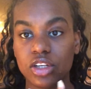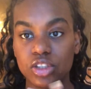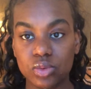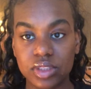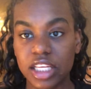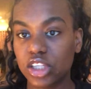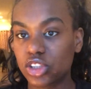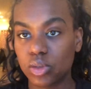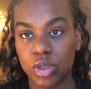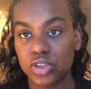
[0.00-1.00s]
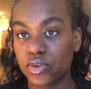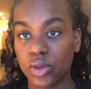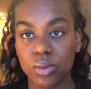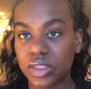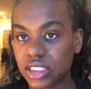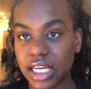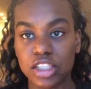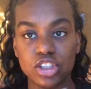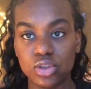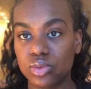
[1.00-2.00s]
Thank you so much for the ones
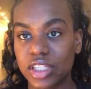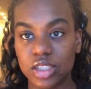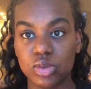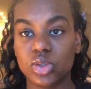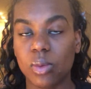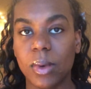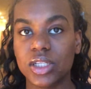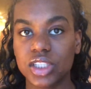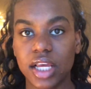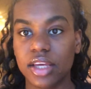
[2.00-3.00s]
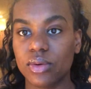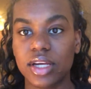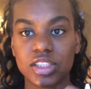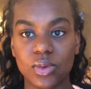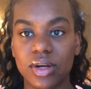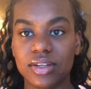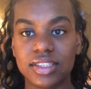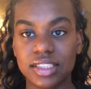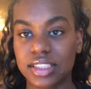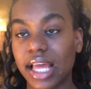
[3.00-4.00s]
that do. Thank you so much. Like, you guys don't
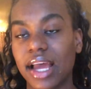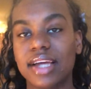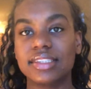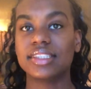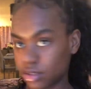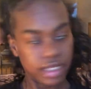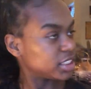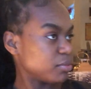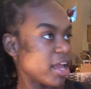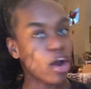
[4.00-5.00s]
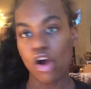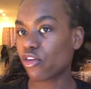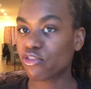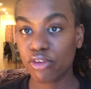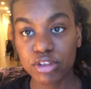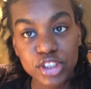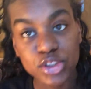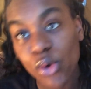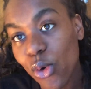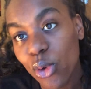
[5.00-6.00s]
understand. Let's make our
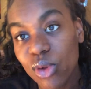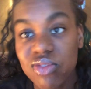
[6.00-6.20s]
first goal